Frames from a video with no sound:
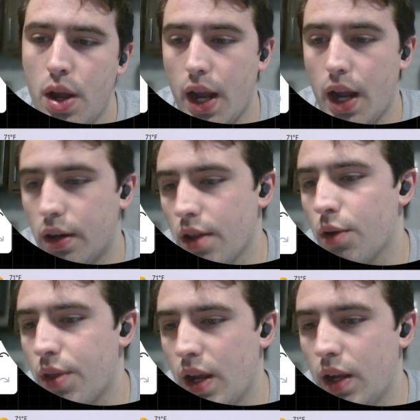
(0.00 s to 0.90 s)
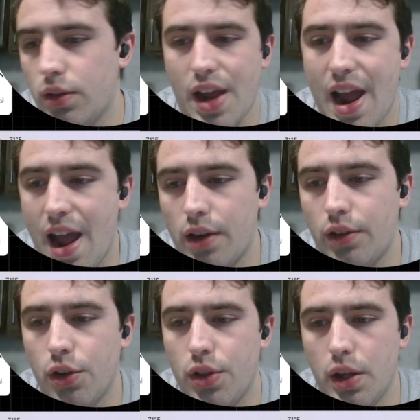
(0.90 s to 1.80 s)
And another thing to add
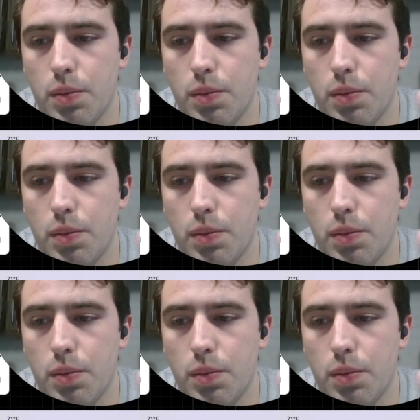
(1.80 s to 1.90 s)
to the